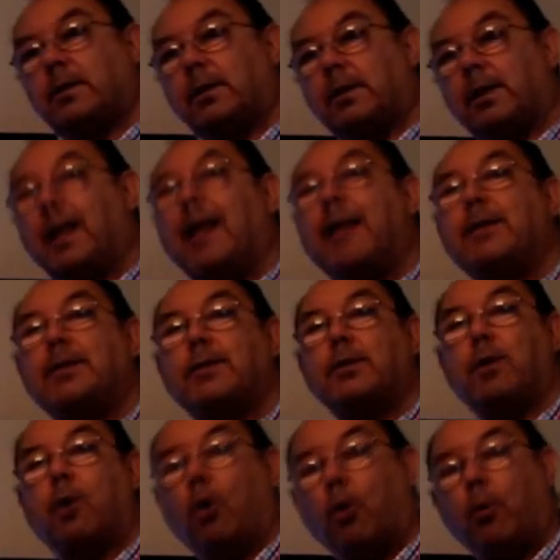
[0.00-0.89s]

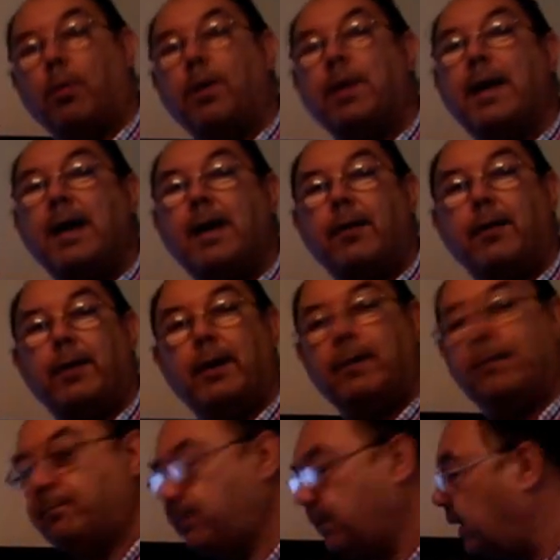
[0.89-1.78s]
less open area.
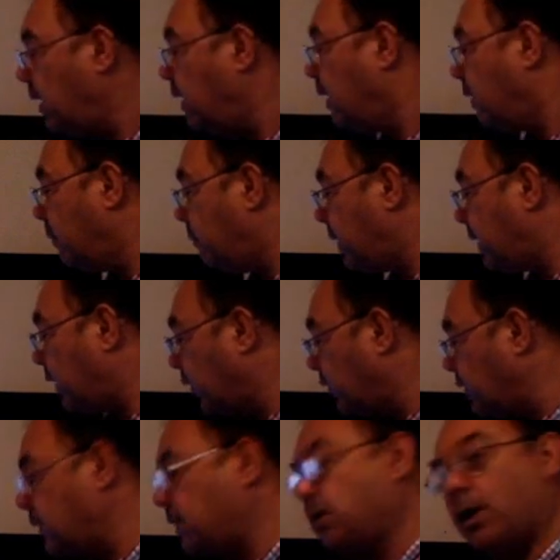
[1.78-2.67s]

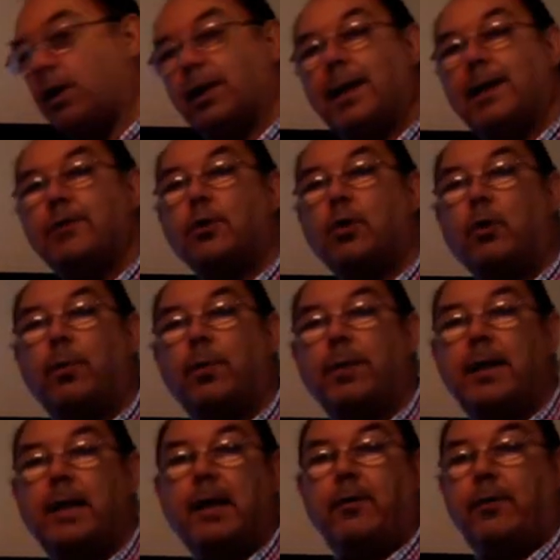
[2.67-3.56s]
Because it's got less
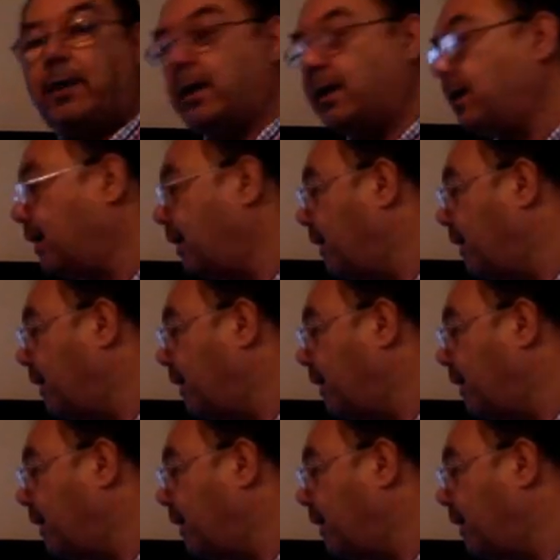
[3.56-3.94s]
open area,